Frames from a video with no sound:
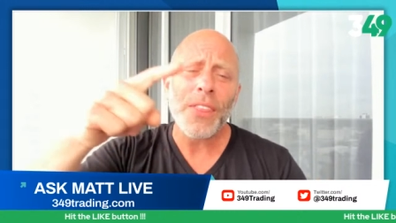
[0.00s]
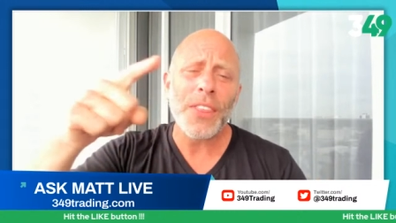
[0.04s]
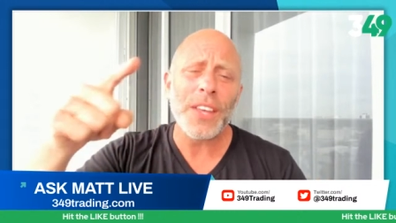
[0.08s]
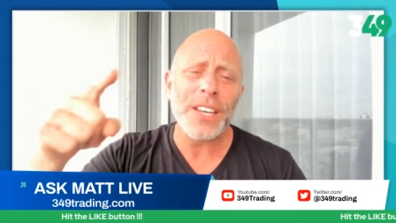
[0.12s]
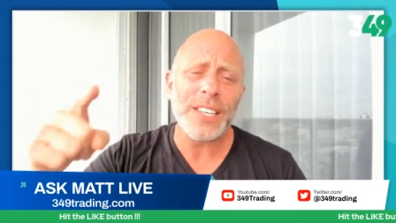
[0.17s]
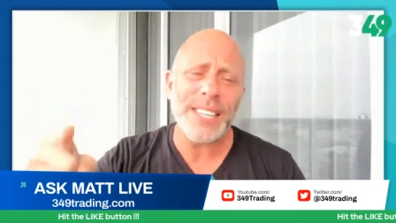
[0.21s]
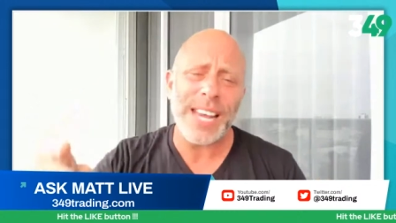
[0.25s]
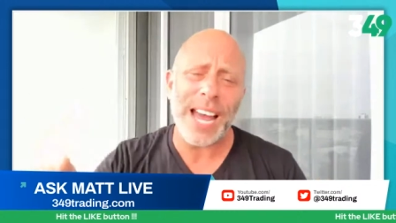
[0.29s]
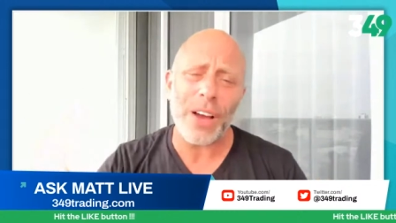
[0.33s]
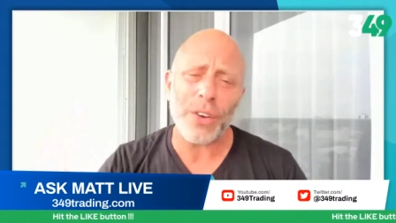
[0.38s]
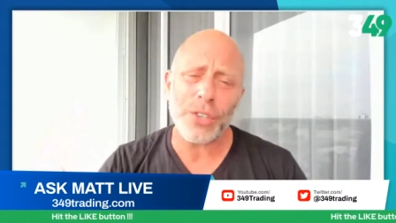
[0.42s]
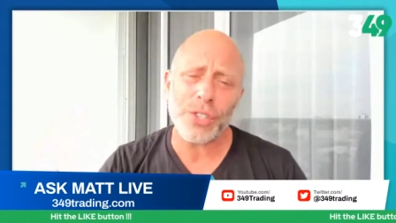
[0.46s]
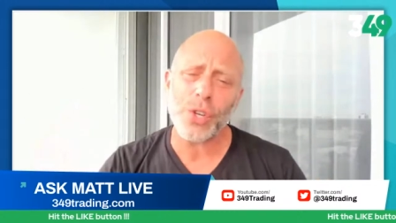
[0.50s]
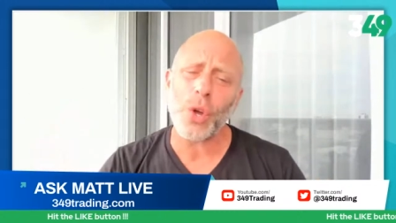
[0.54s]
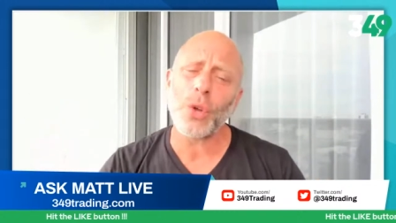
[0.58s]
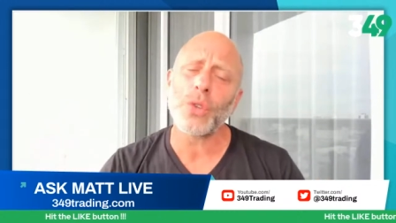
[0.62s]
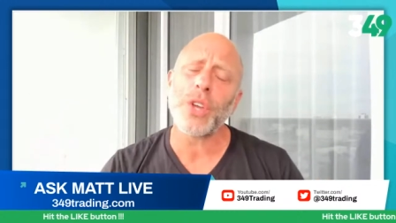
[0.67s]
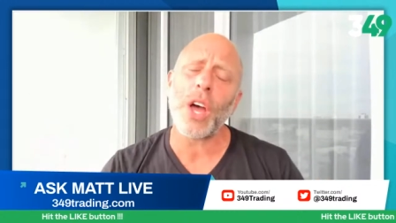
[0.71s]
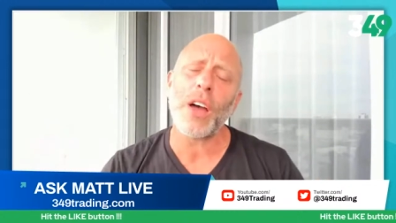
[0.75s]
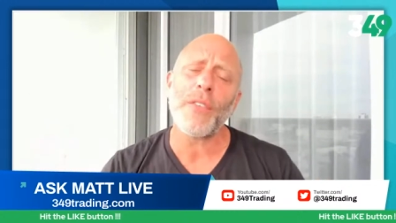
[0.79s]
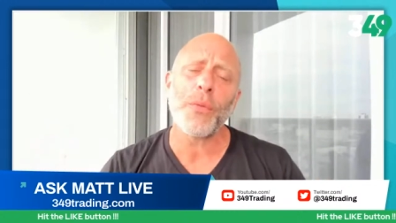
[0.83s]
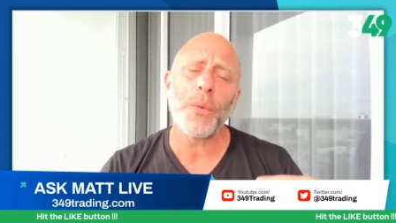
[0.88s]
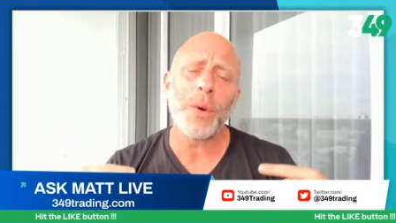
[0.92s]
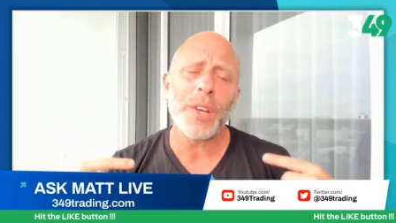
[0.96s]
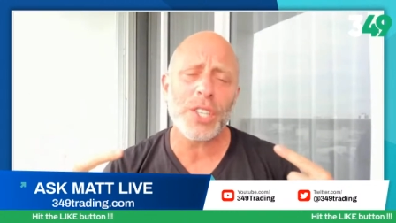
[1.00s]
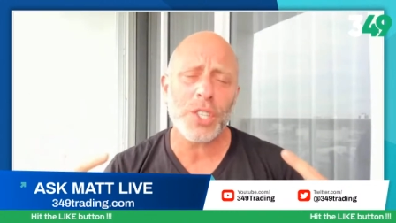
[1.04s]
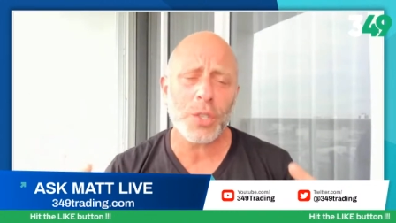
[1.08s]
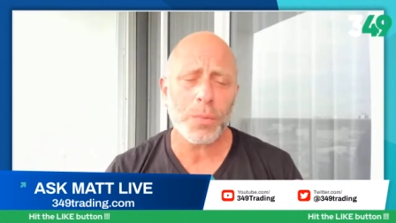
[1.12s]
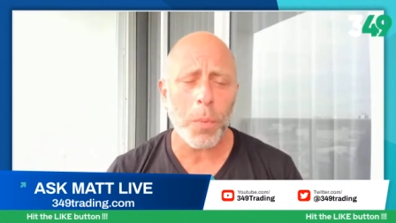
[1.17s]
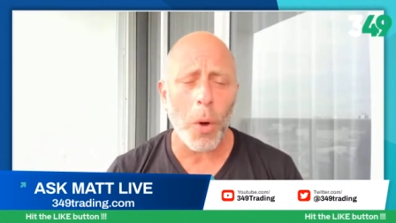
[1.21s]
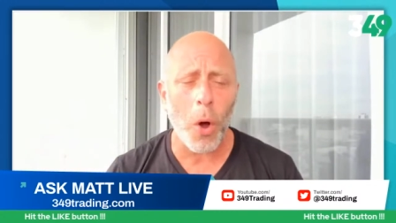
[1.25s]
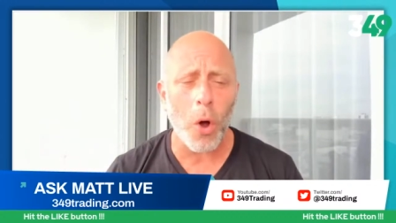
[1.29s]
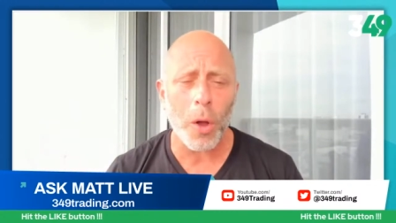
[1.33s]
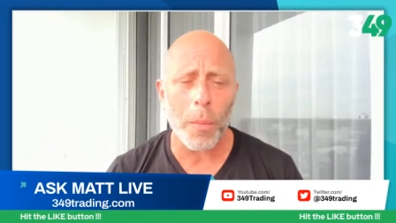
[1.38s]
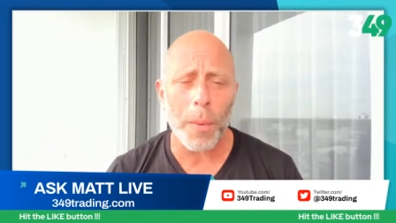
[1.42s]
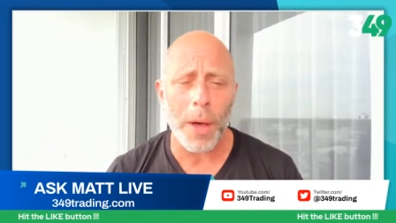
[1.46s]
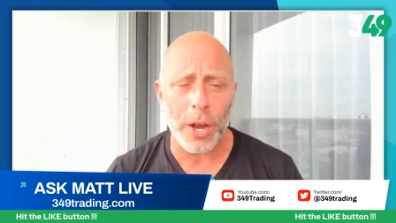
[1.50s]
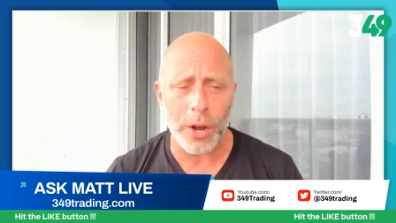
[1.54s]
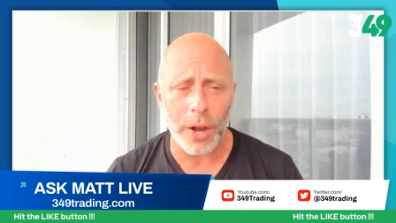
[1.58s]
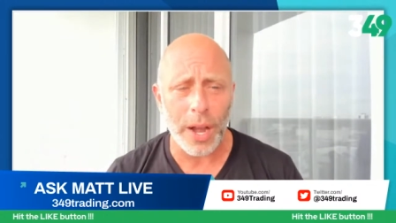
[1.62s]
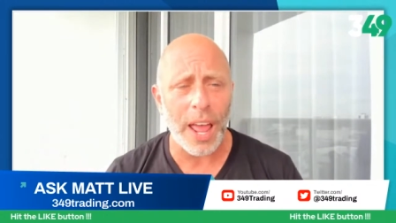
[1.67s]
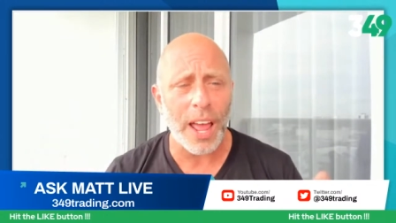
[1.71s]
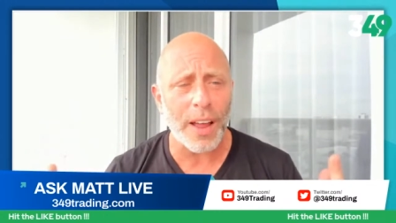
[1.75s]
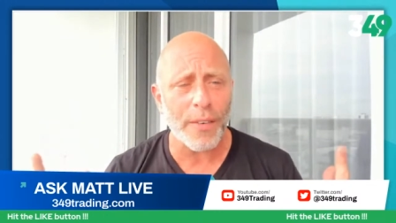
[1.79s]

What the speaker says: The Dow sold off. We spoke about it.